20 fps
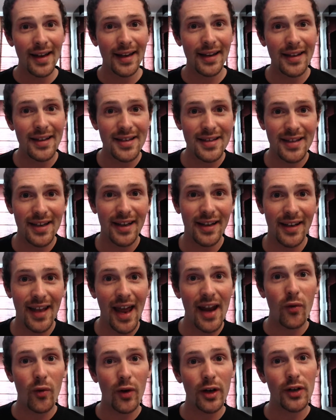
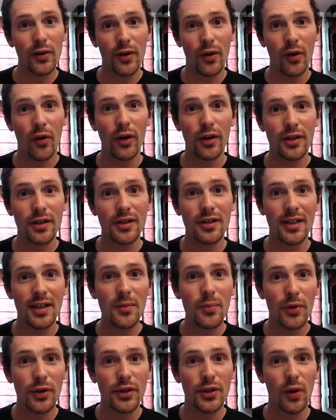Then when you go into
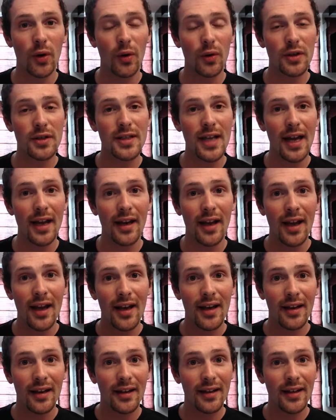deeper talks, then
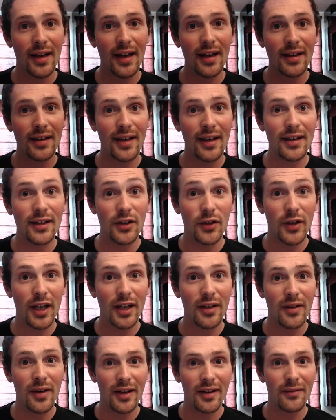they you
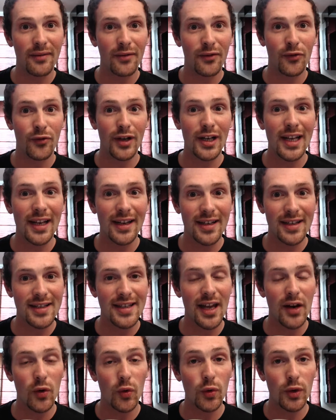can really
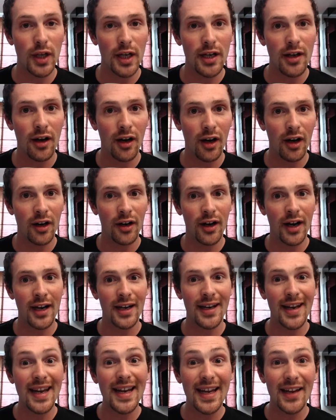understand who they are,
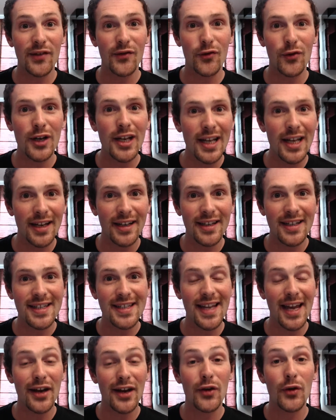and they can really
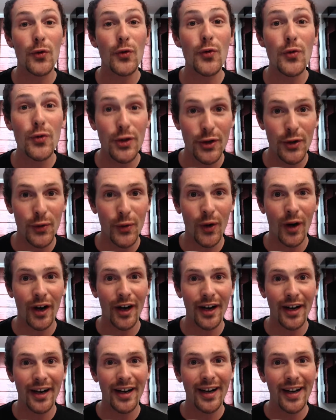understand who you
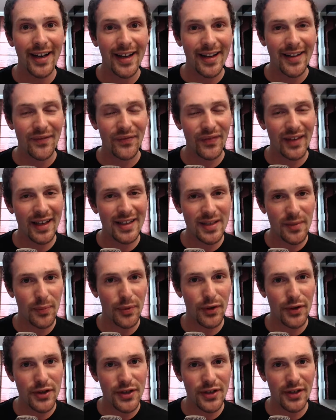are as a
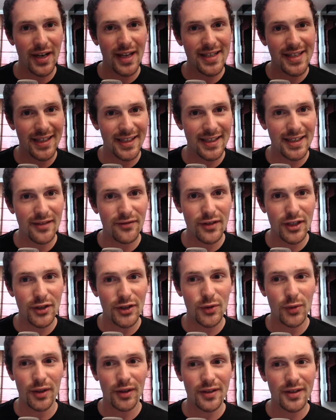person, as an
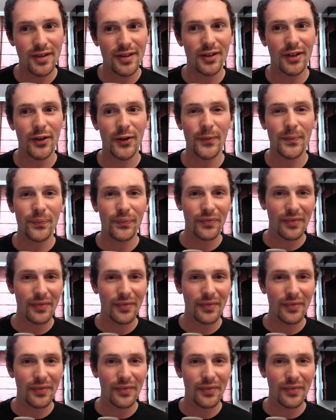individual. So